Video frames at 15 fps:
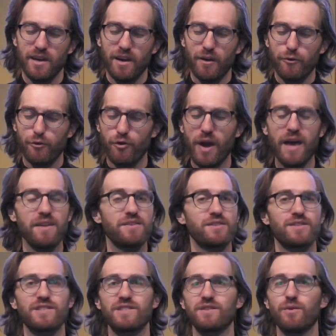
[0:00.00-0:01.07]

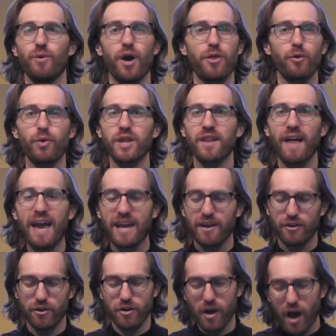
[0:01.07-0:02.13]
Friends, whether we like it
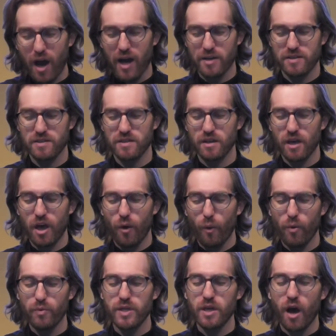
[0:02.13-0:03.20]
or not,
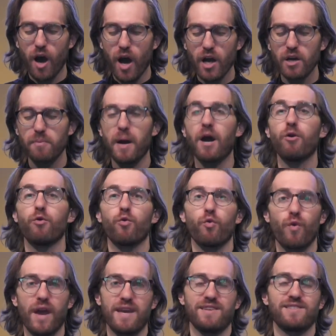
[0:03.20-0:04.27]
when we talk about
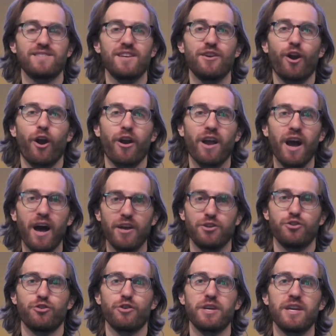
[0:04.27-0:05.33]
race in our
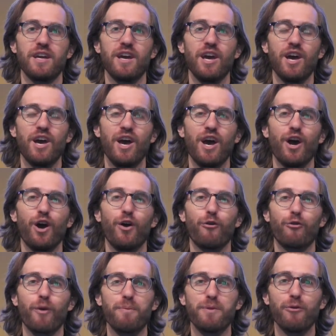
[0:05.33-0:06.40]
country,
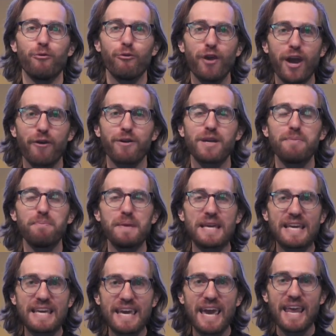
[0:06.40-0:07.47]
from the very
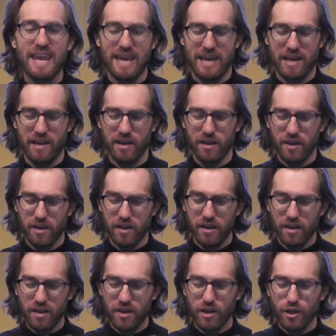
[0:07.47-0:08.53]
beginning,
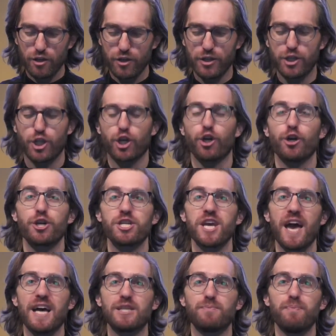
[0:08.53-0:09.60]
the church
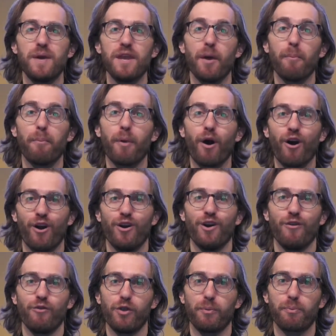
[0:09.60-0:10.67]
has been a part
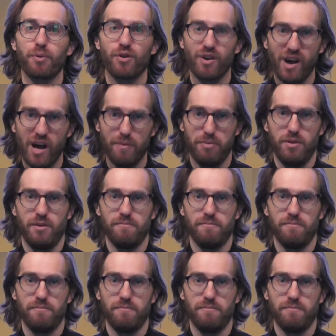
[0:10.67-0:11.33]
of the problem.